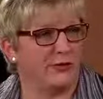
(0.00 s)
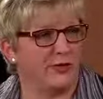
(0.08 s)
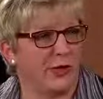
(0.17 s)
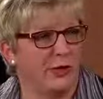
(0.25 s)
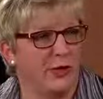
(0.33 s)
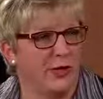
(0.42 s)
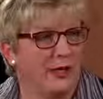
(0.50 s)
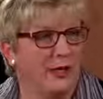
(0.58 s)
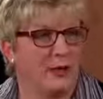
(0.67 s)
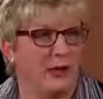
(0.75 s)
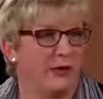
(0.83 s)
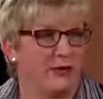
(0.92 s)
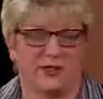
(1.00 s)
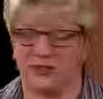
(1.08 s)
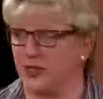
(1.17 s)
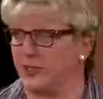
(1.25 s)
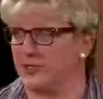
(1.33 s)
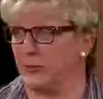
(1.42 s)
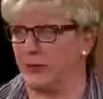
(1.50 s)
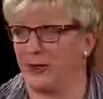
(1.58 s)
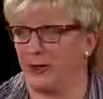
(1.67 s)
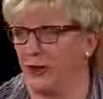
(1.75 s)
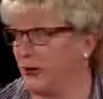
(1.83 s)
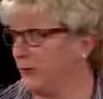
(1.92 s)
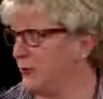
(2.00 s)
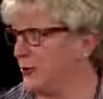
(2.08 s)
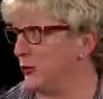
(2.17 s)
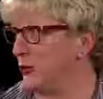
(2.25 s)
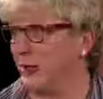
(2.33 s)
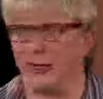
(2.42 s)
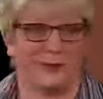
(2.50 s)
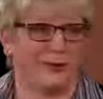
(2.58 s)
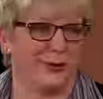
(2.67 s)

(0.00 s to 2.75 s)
So you know, it's just like someone that gardens or reads.